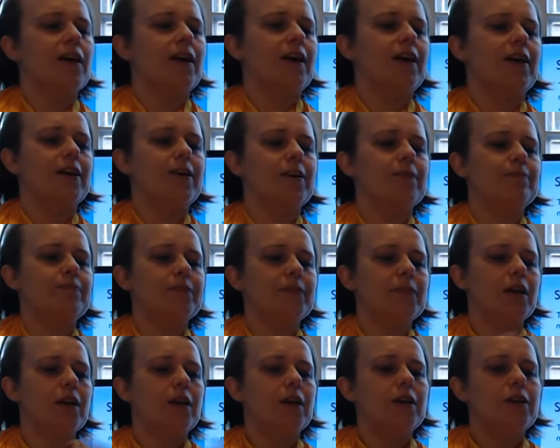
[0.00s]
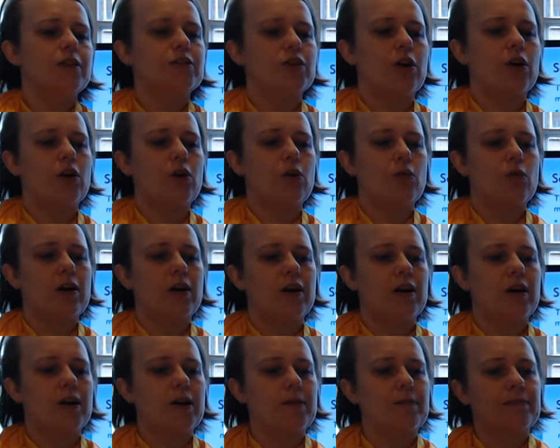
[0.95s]
Um, so
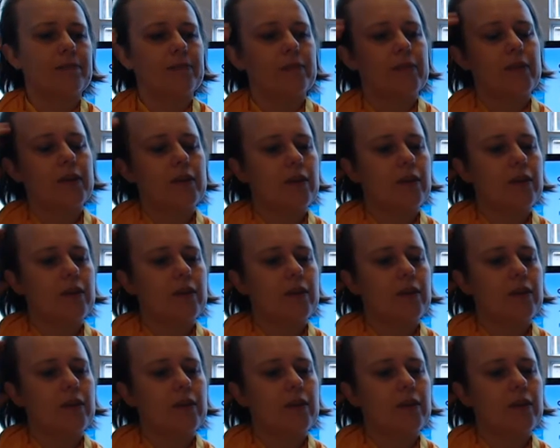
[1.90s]
um,